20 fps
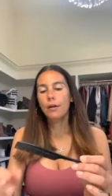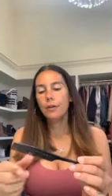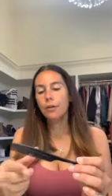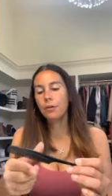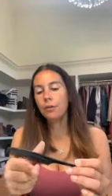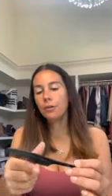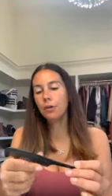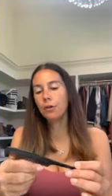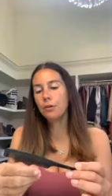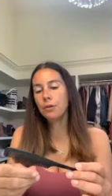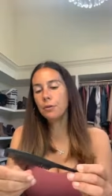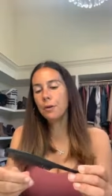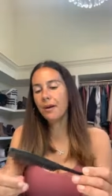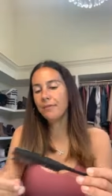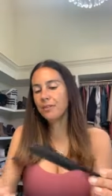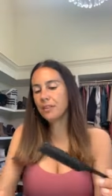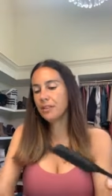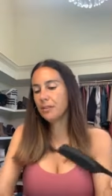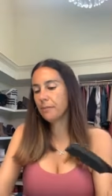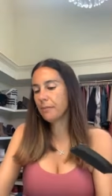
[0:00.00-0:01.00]
You know you have
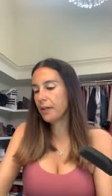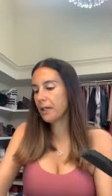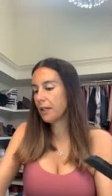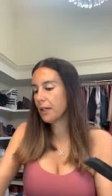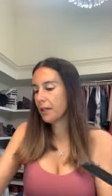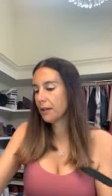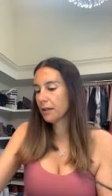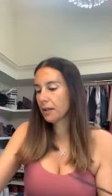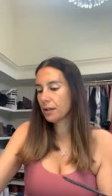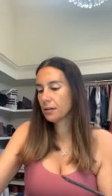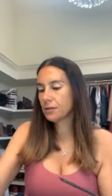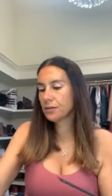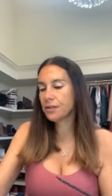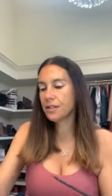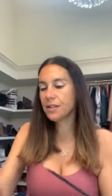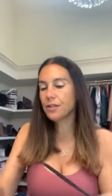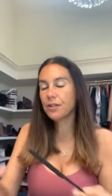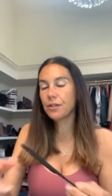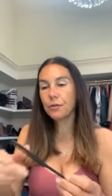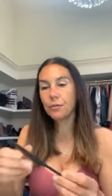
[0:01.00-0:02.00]
a Dominican little
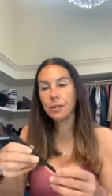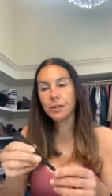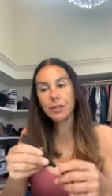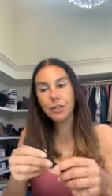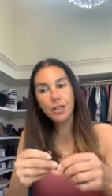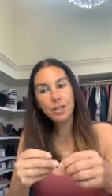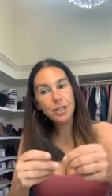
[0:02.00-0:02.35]
sister when she